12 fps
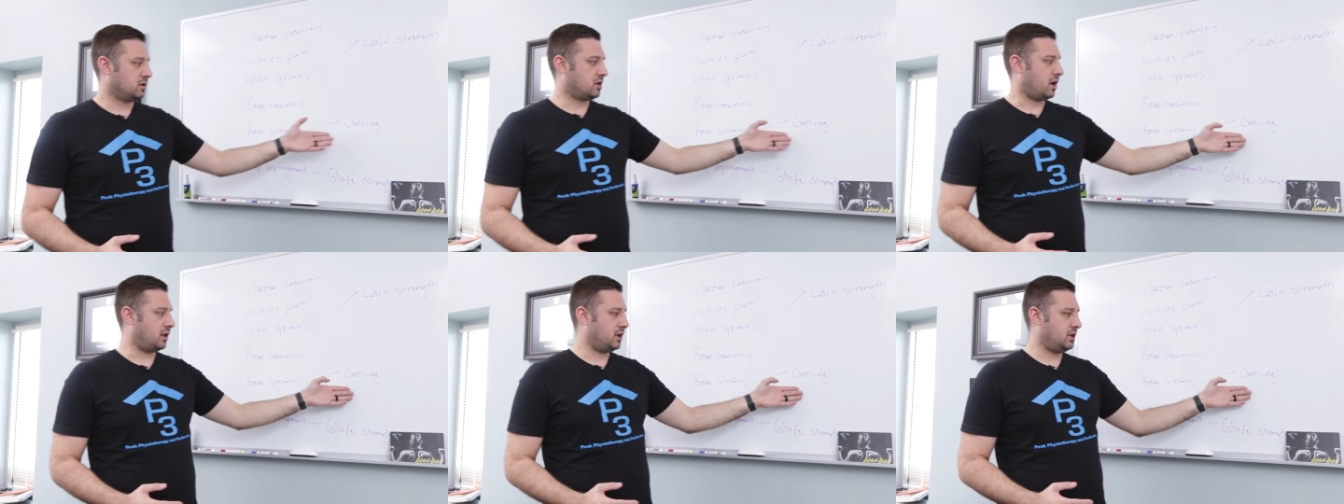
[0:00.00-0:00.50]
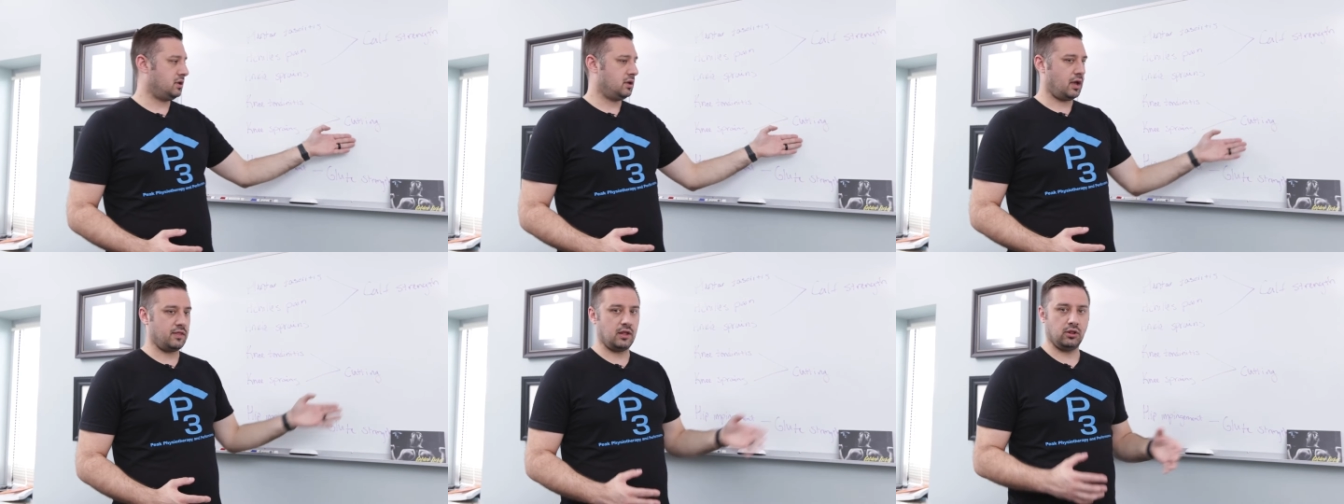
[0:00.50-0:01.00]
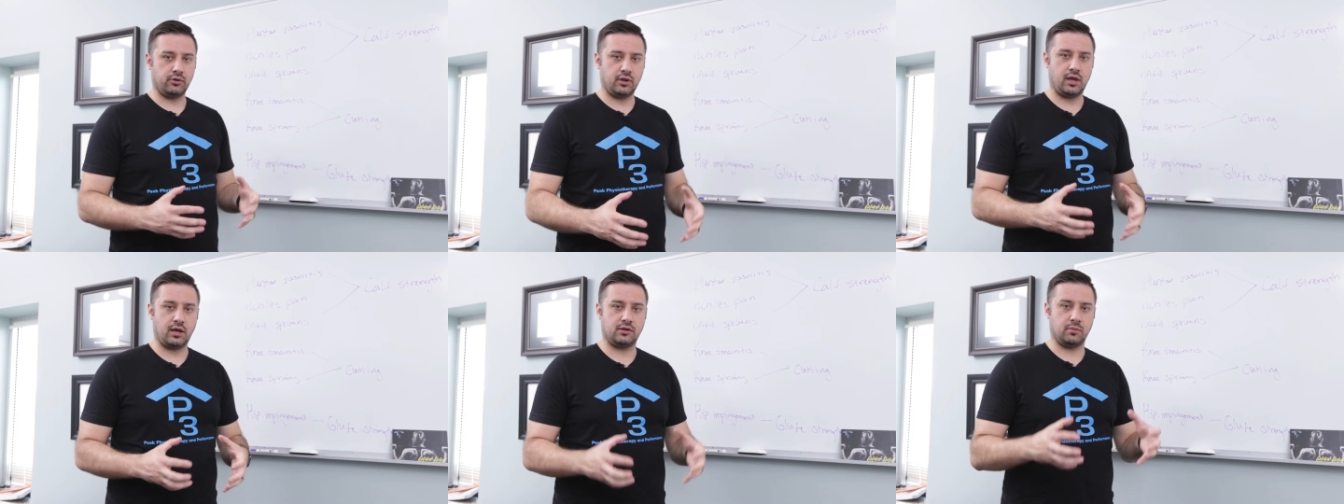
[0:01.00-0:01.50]
cutting and then
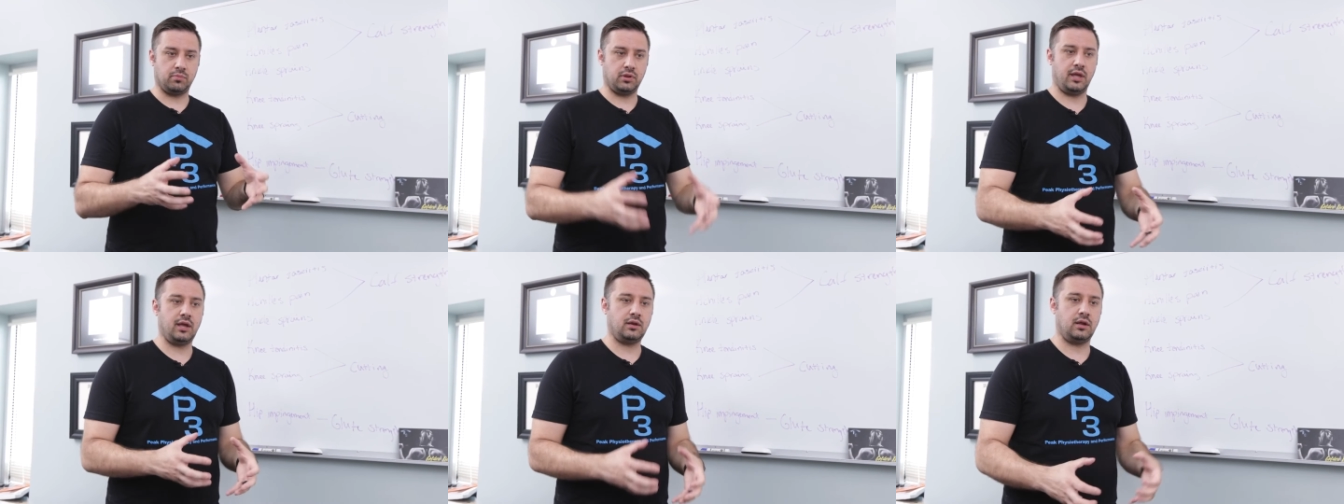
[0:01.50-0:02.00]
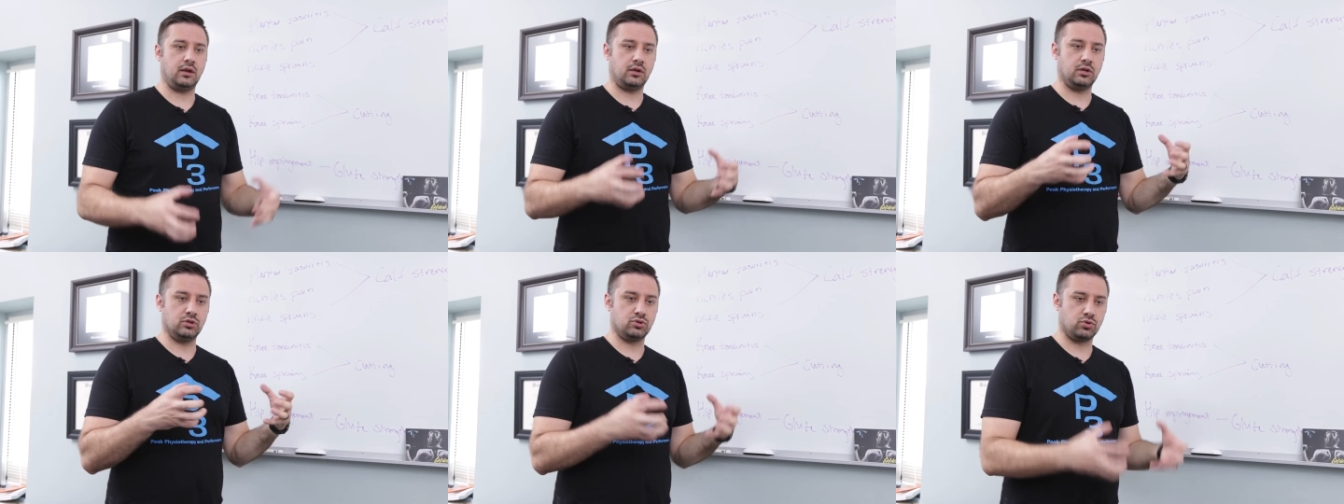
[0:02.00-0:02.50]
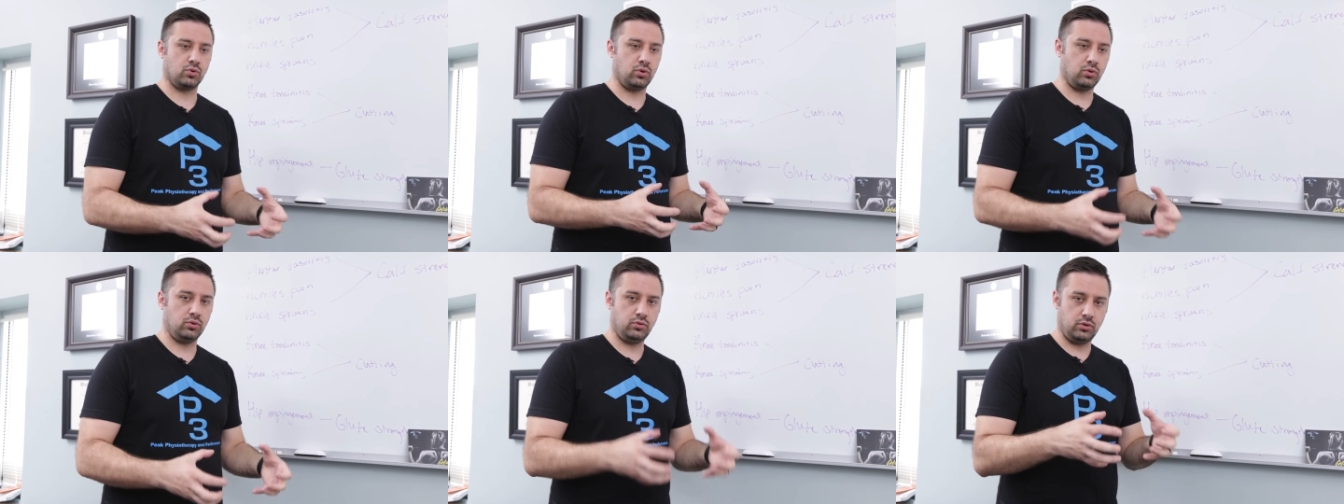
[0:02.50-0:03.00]
learning how to plant and
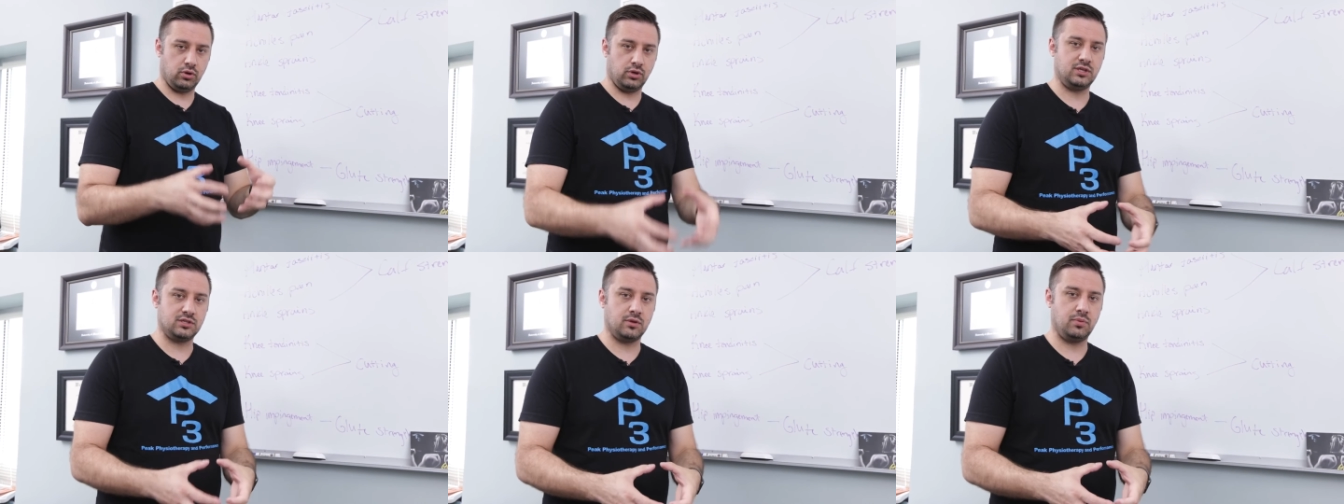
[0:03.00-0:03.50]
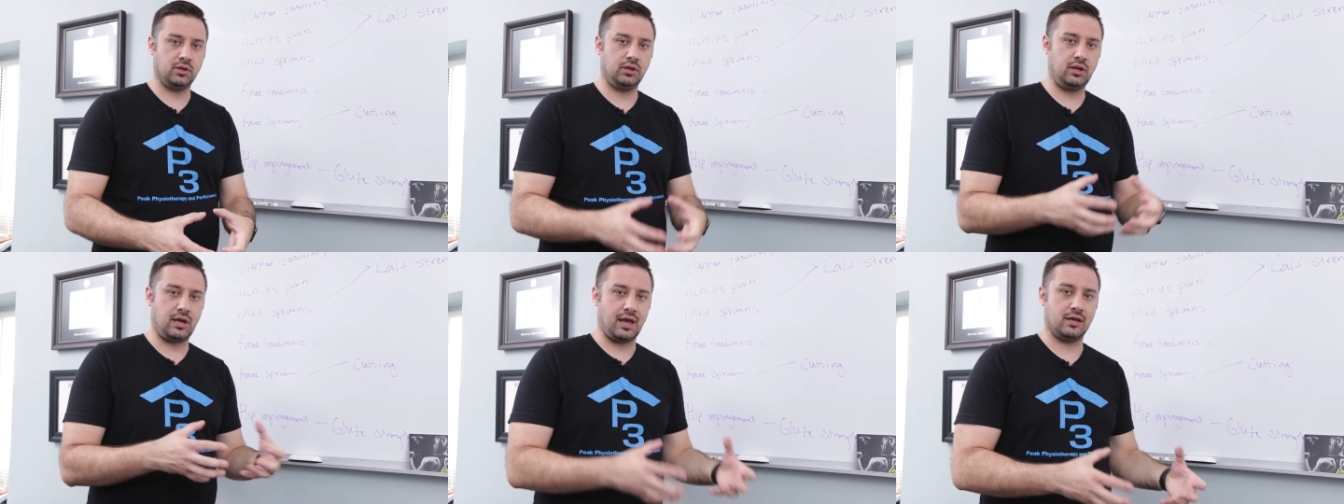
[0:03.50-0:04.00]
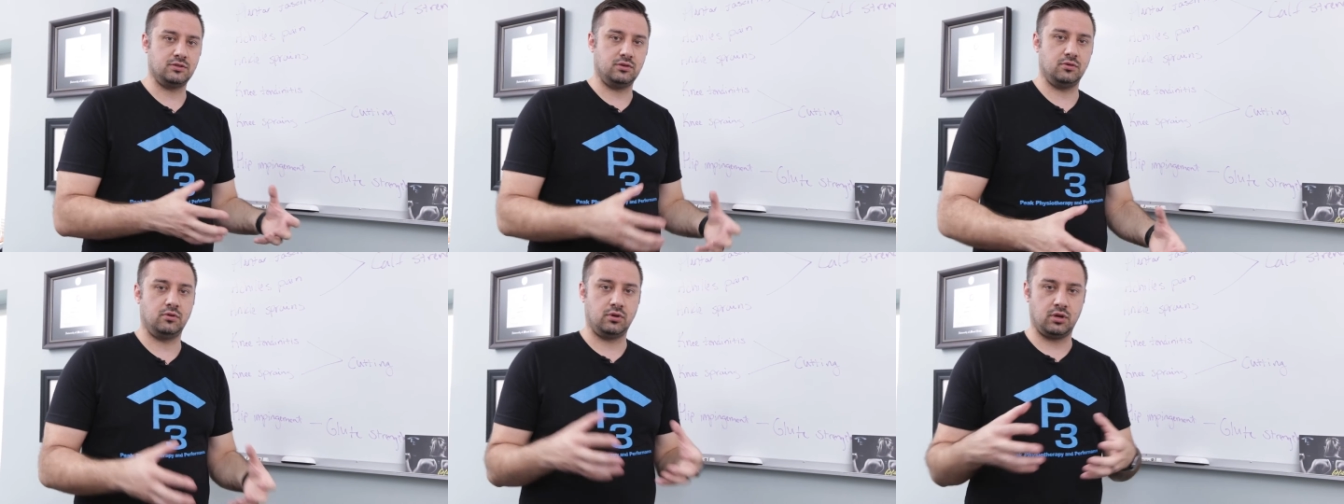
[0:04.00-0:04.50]
control your knee stability as
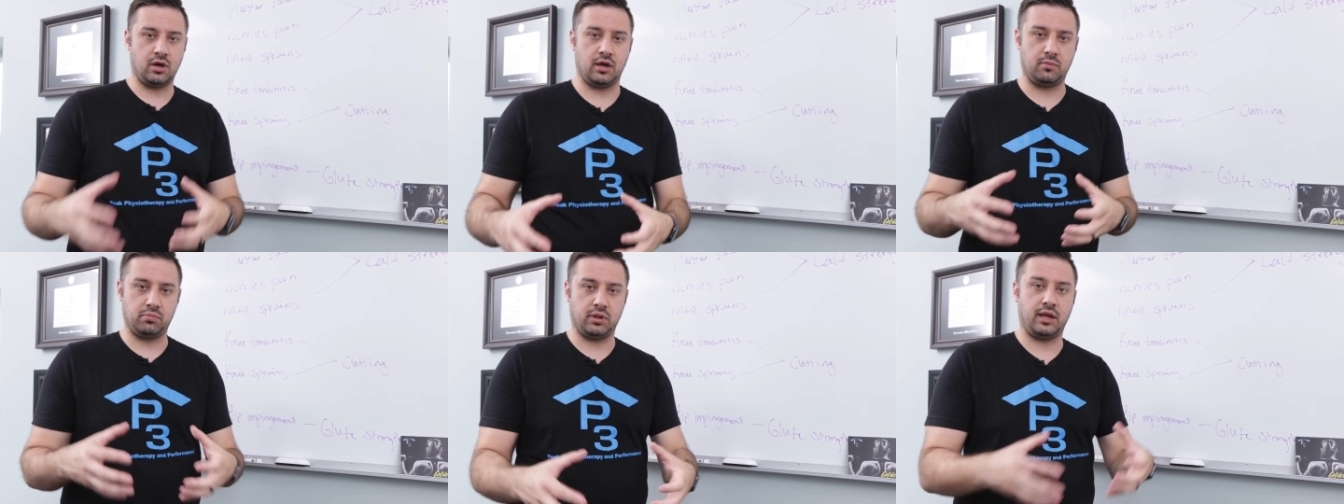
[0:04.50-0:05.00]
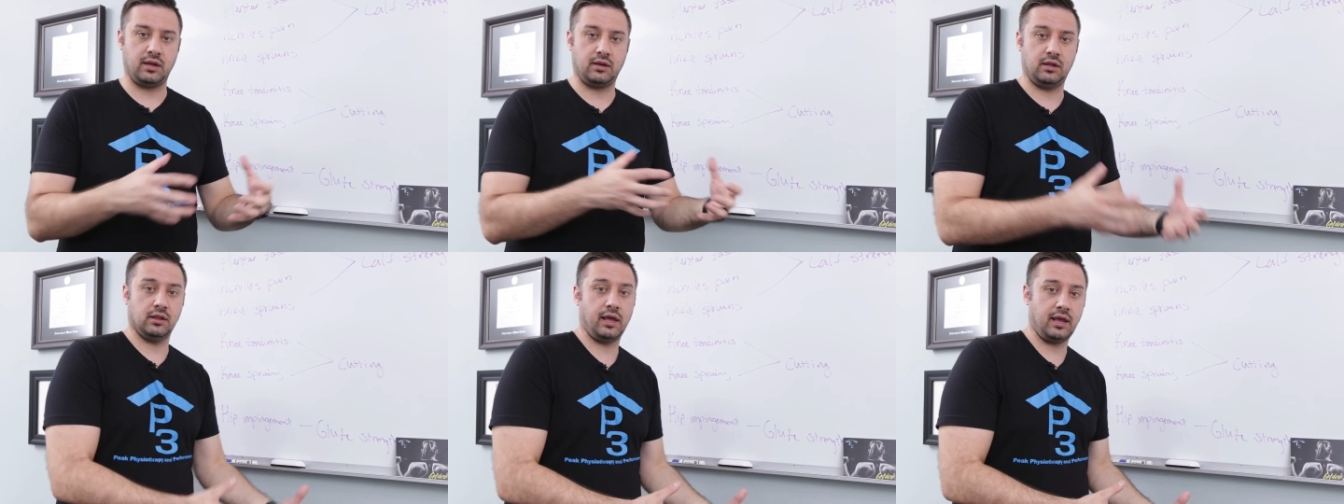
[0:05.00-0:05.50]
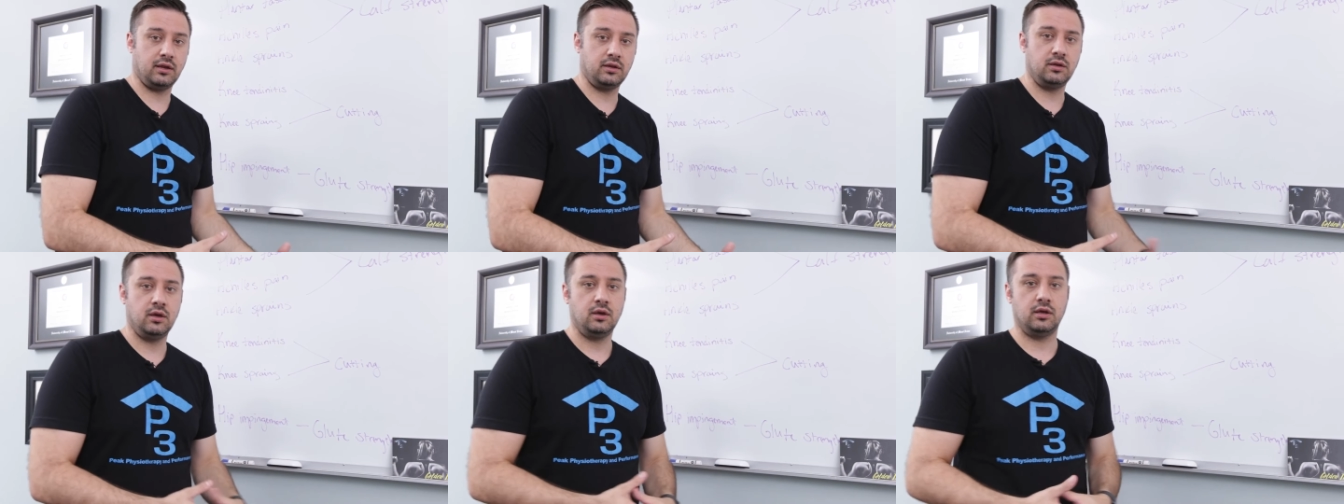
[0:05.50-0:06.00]
you cut, plant, and
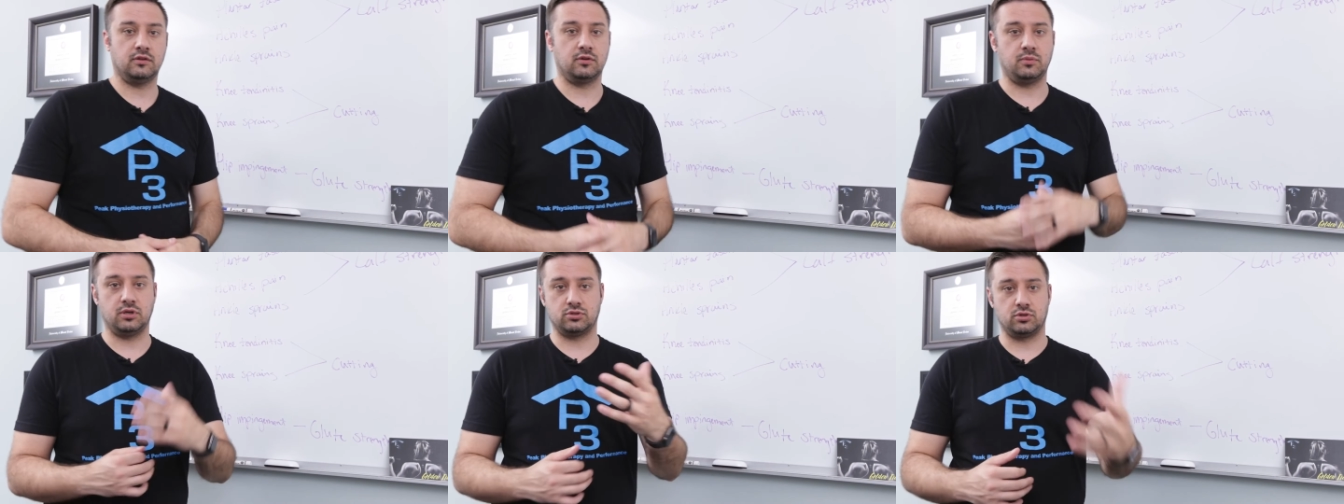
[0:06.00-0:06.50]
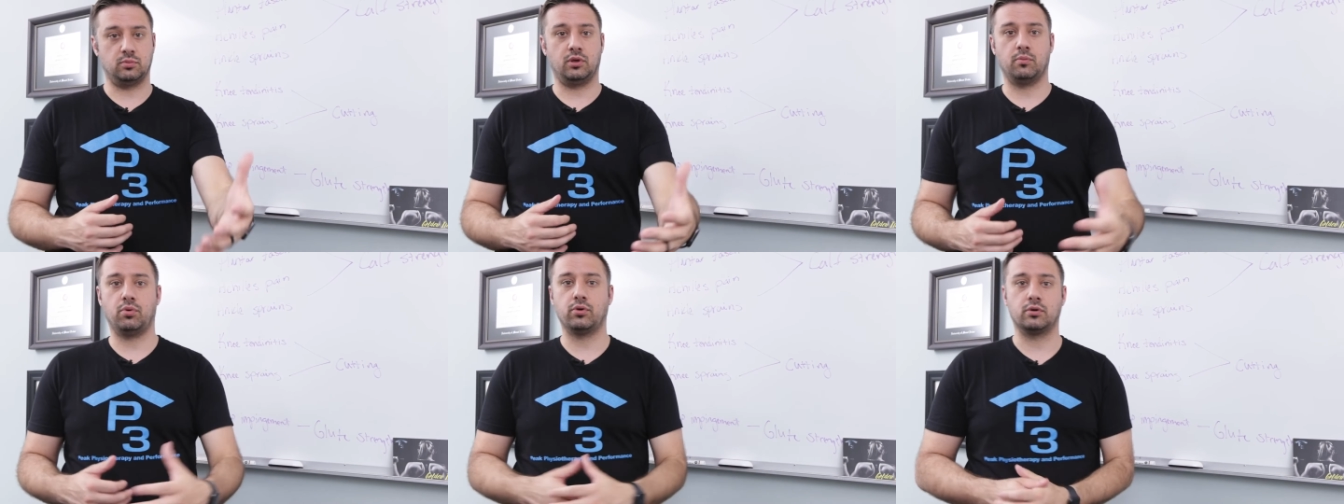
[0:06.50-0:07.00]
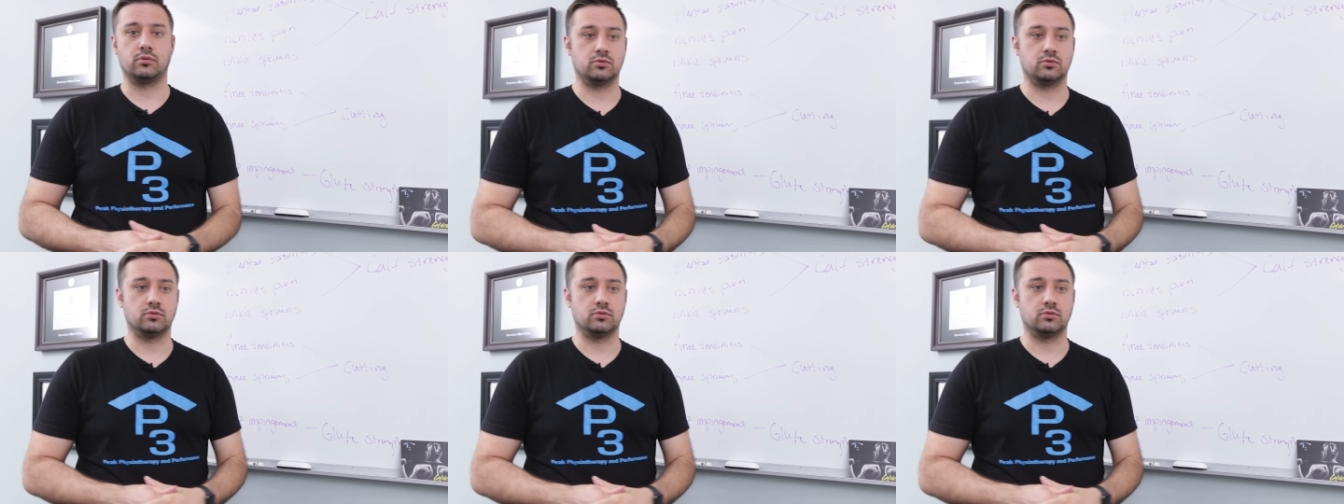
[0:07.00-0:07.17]
land is going to be extremely important.